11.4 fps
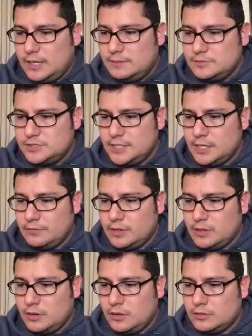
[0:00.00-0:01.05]
seeing here
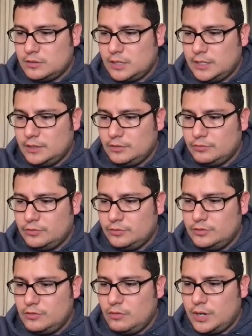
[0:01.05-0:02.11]
recall cutting through the
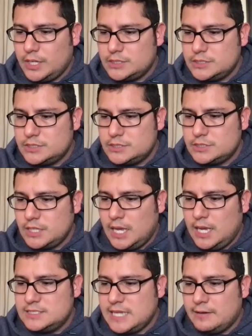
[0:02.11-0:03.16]
noise.
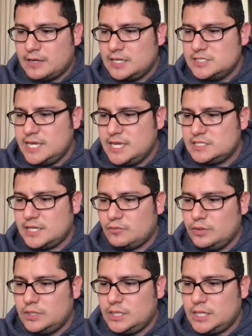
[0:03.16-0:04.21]
Is that because he gets like
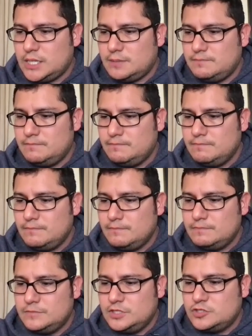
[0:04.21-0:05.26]
really
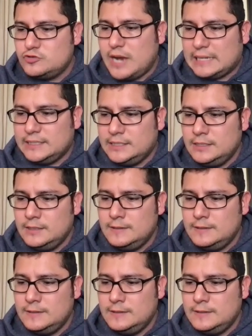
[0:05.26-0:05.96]
distracted?